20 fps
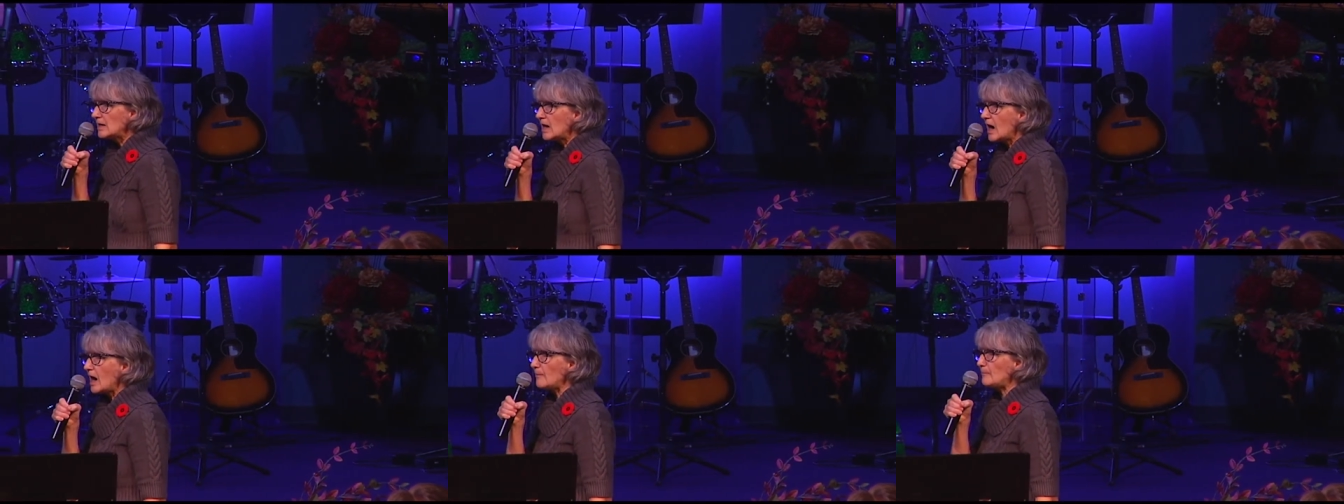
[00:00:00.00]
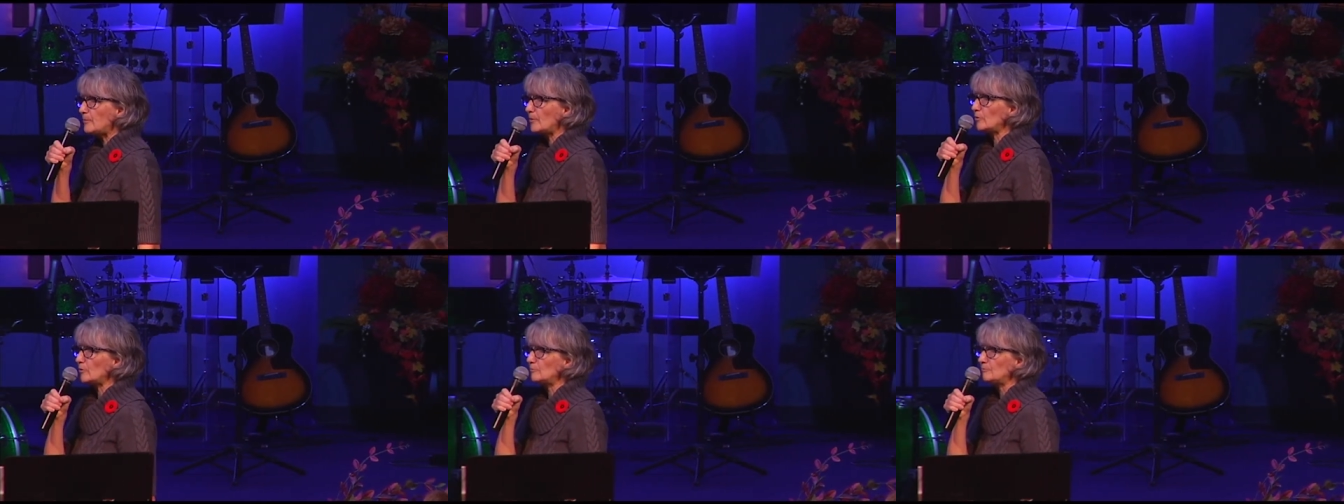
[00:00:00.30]

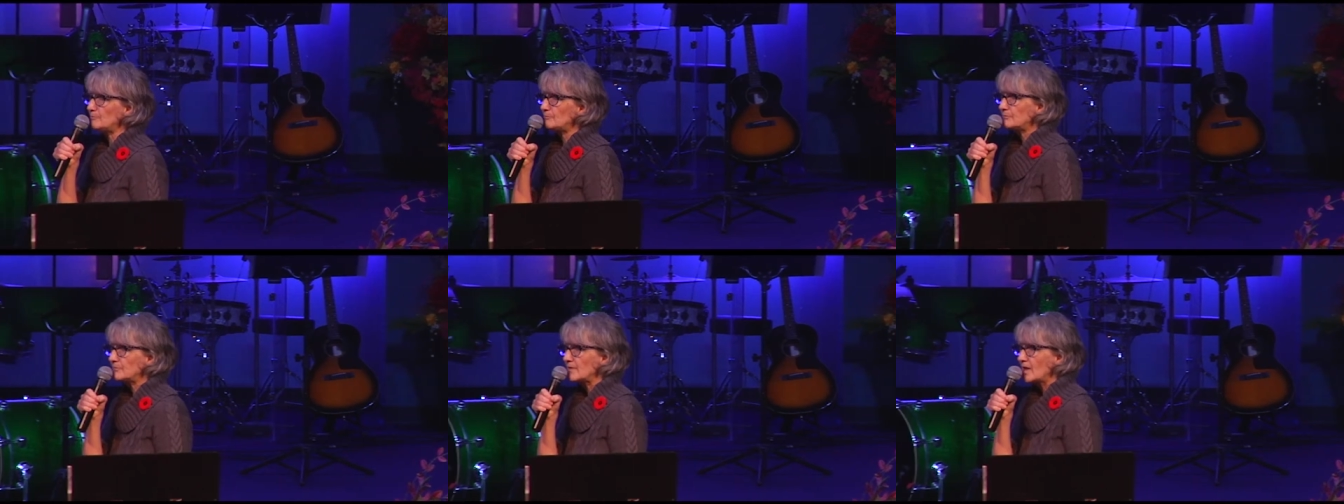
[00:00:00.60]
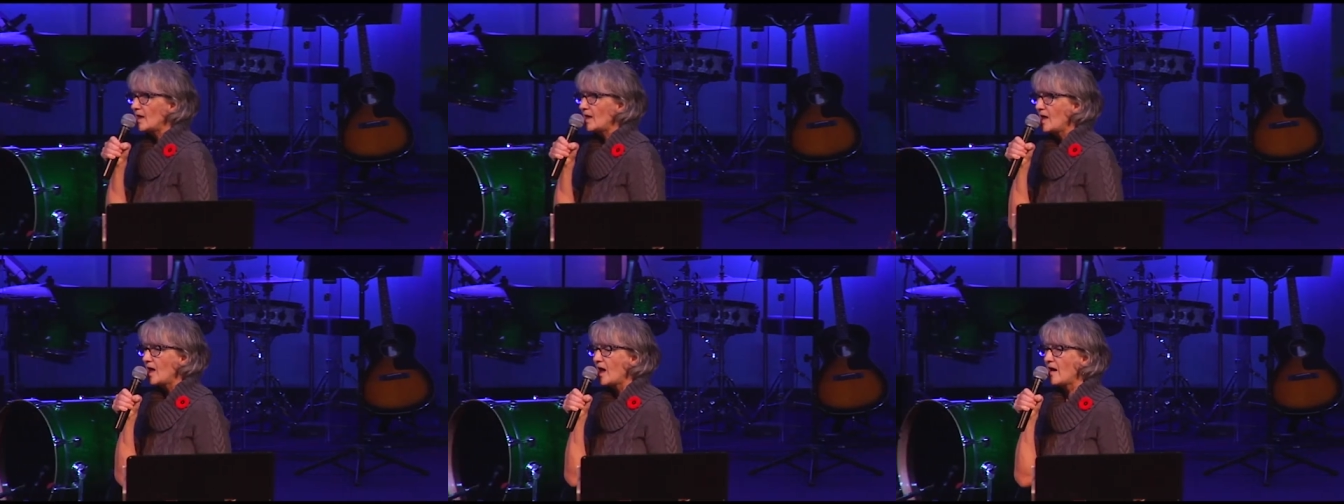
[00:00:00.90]
couple,
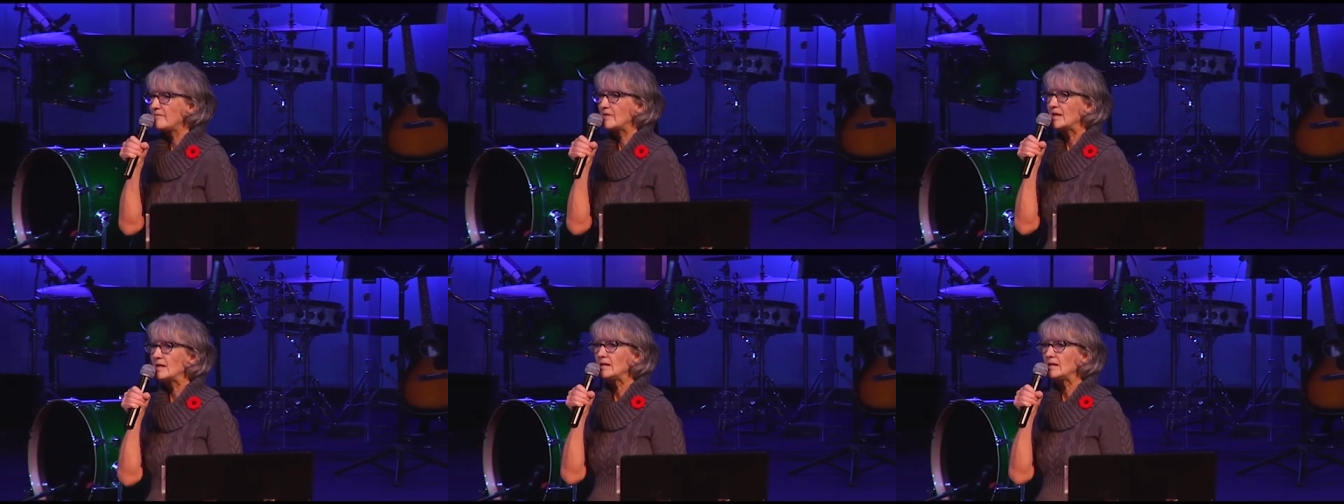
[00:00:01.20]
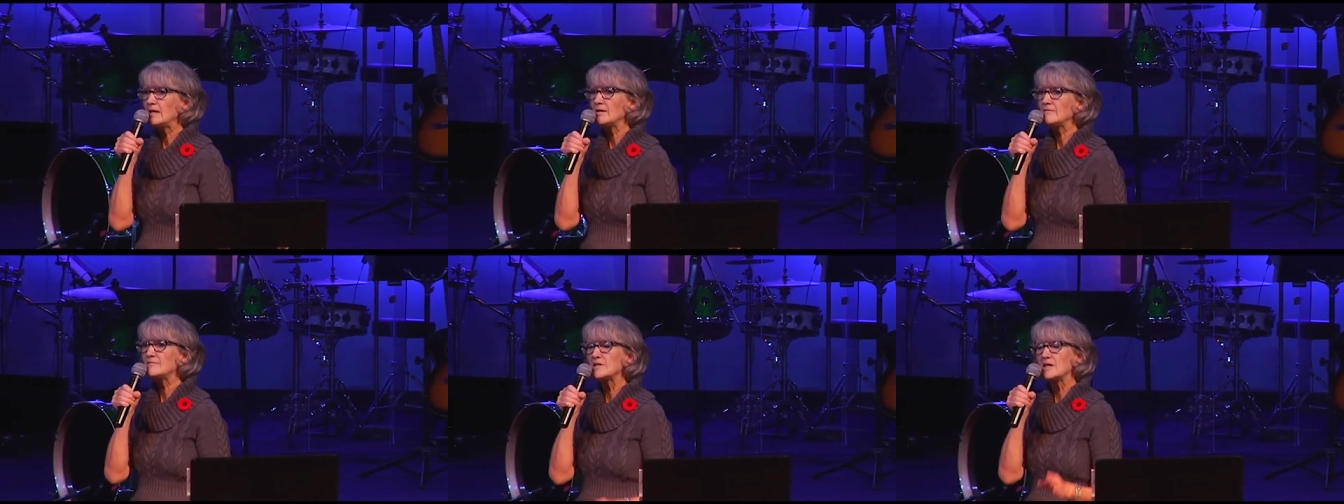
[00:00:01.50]
and they
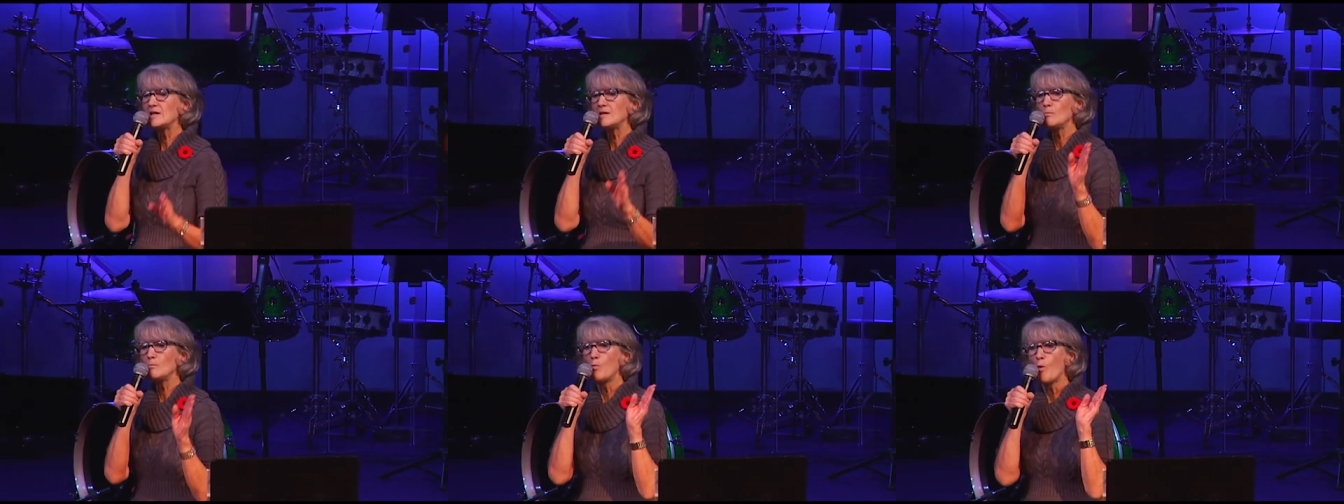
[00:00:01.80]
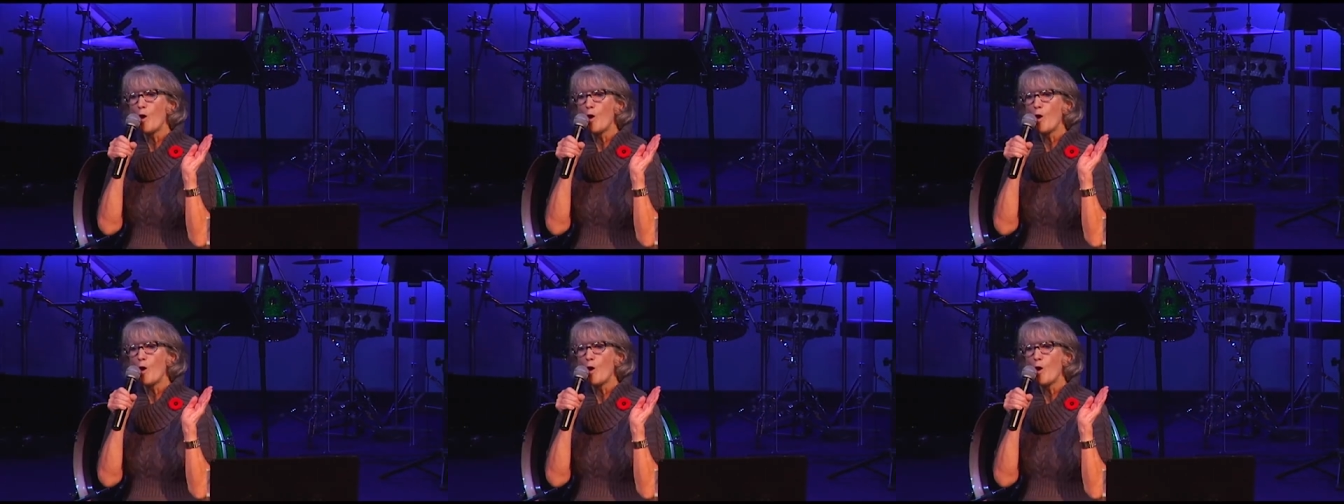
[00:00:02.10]
lived in